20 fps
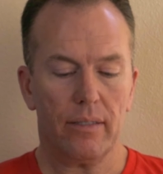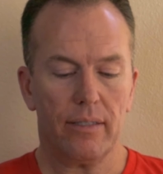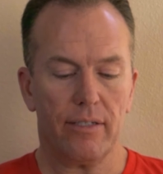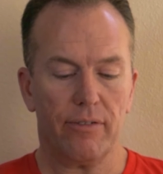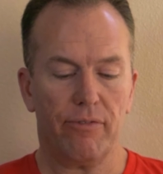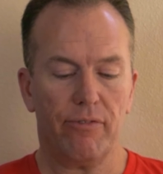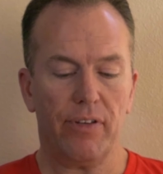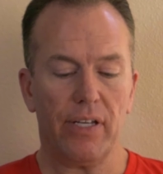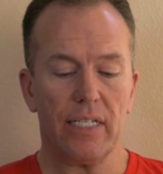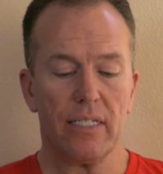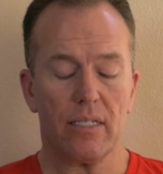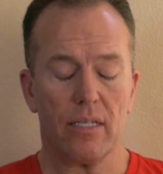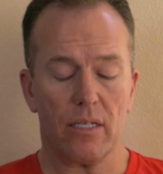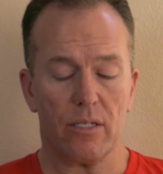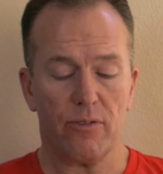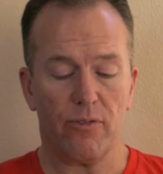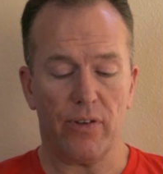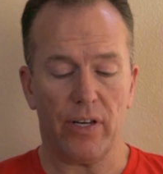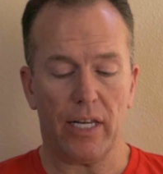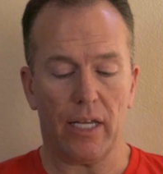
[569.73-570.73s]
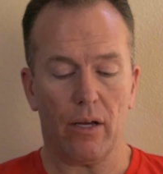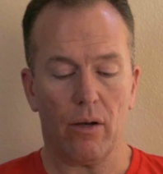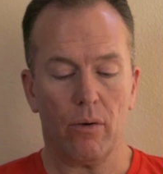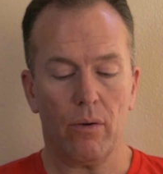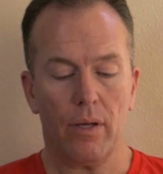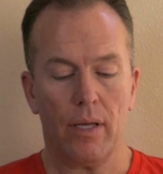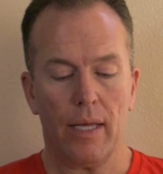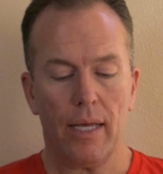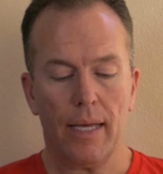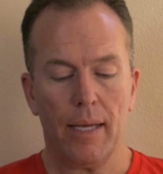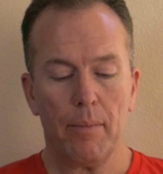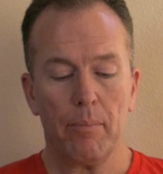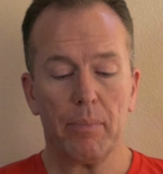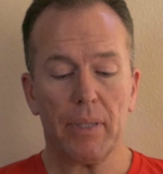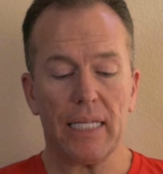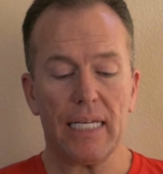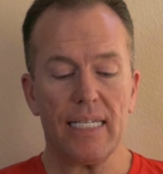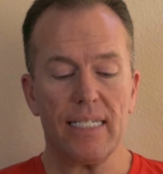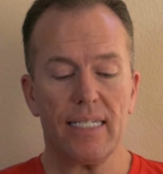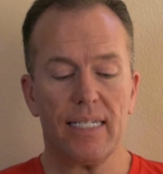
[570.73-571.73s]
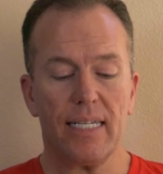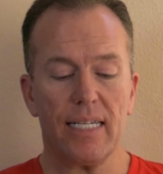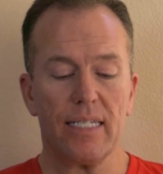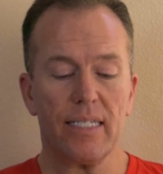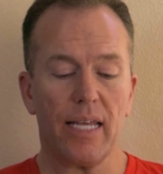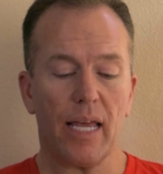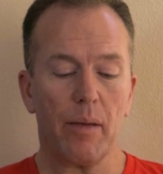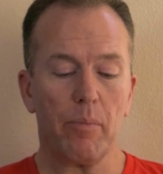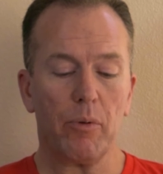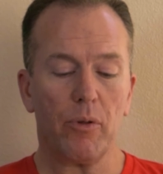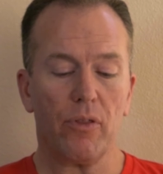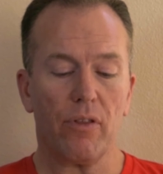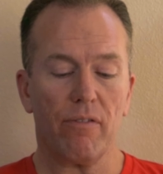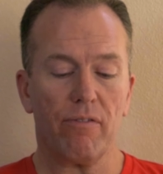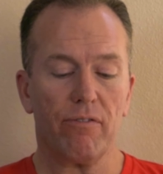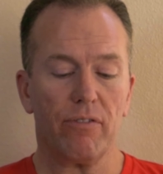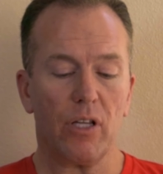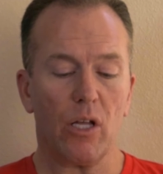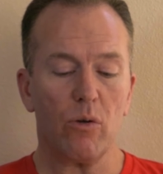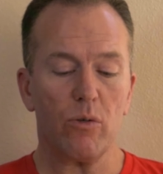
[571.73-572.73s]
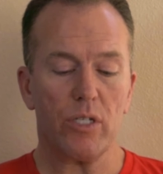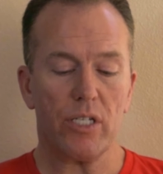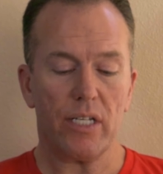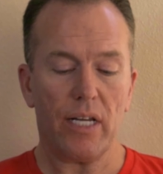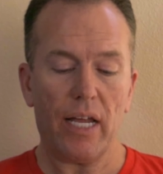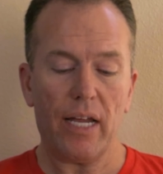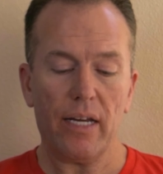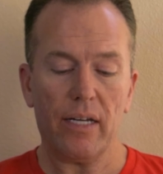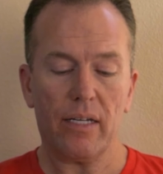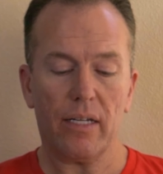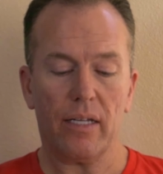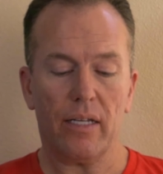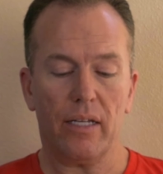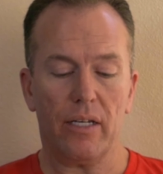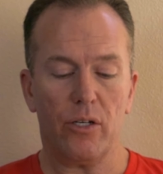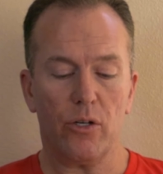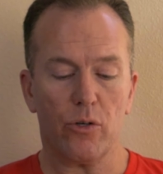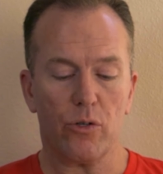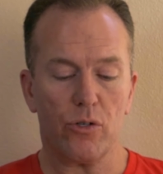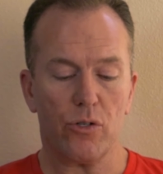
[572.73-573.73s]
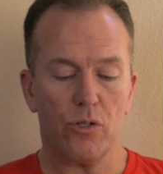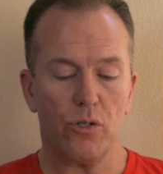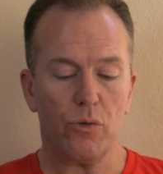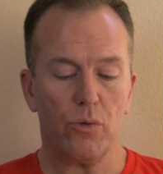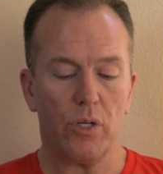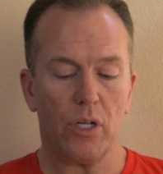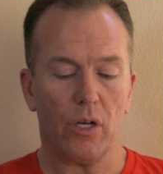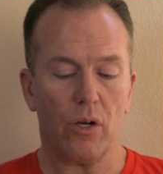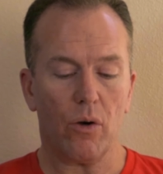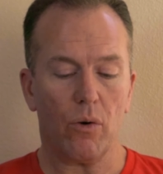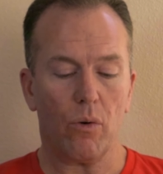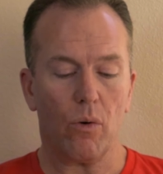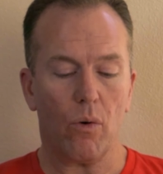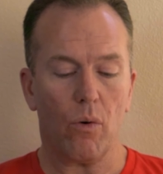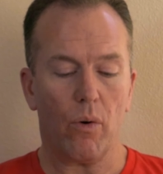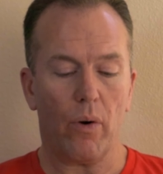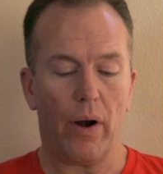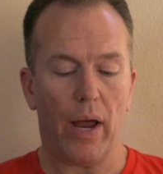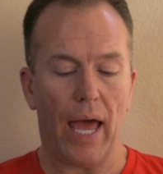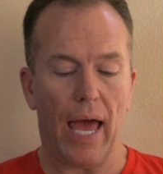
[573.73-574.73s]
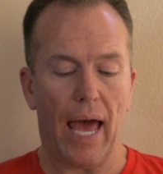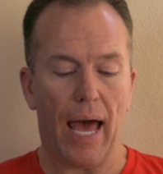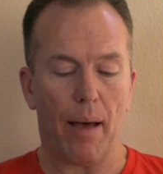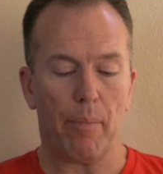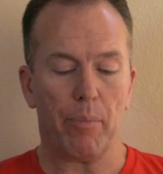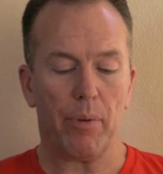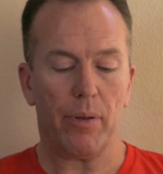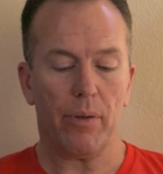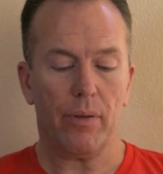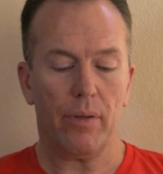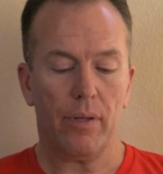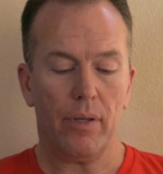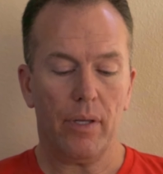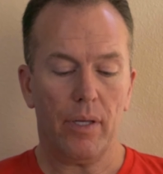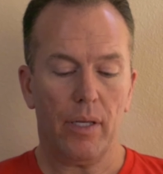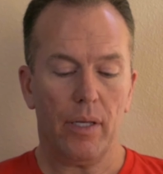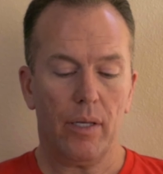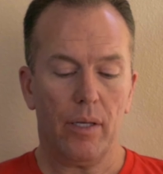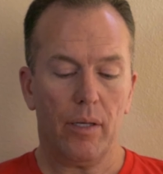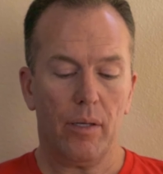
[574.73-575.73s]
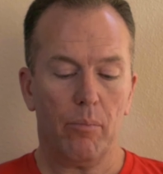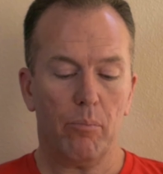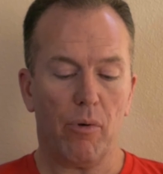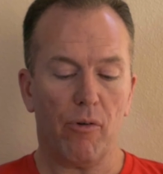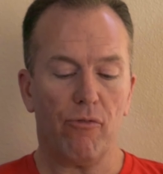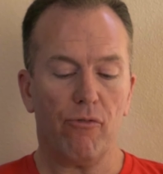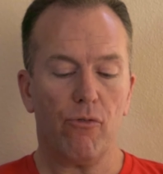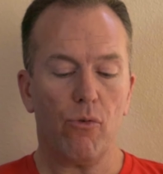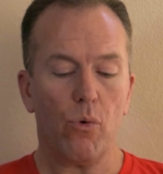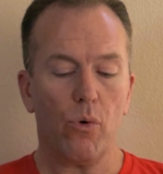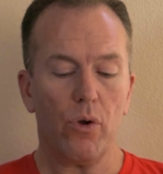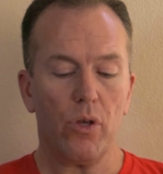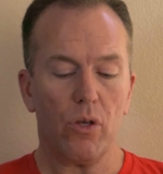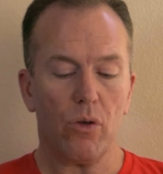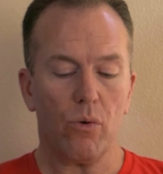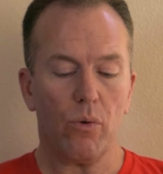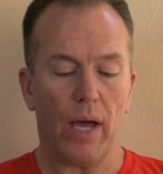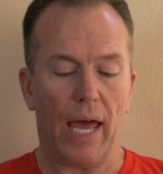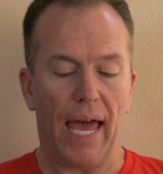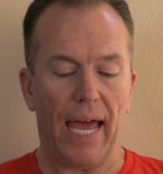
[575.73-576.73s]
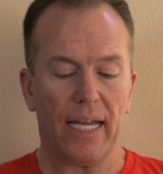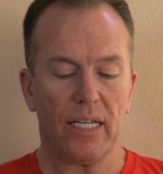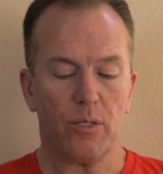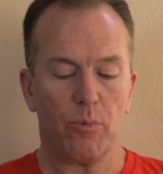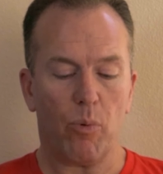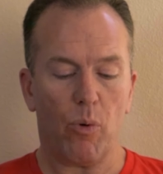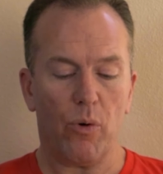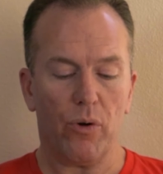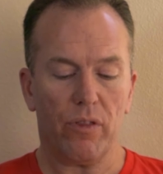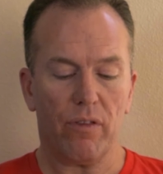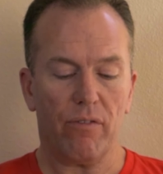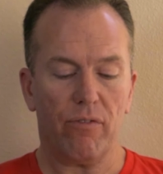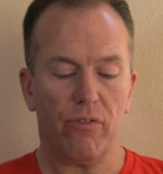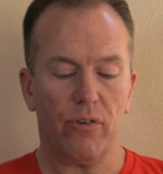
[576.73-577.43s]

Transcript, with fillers: To fix this video, Please disable the flow state in your studio or app before you export the